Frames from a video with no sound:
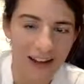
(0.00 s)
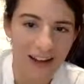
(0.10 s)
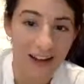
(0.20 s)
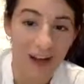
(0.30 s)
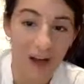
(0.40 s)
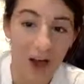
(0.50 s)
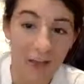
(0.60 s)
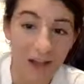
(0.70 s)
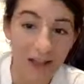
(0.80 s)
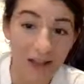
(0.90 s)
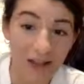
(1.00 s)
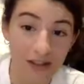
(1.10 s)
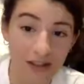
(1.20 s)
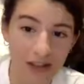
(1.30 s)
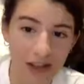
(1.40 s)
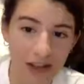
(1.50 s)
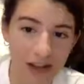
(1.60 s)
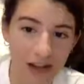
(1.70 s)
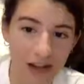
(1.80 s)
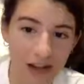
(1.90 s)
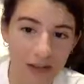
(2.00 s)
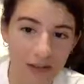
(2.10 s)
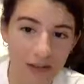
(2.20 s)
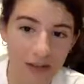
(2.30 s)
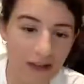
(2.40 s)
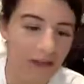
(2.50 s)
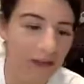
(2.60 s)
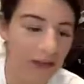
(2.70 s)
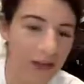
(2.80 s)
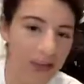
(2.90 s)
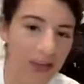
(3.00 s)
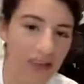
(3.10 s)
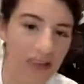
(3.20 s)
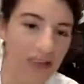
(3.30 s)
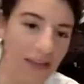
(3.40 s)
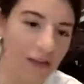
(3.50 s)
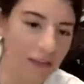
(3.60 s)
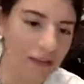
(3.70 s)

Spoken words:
the comments just so that everyone can see them.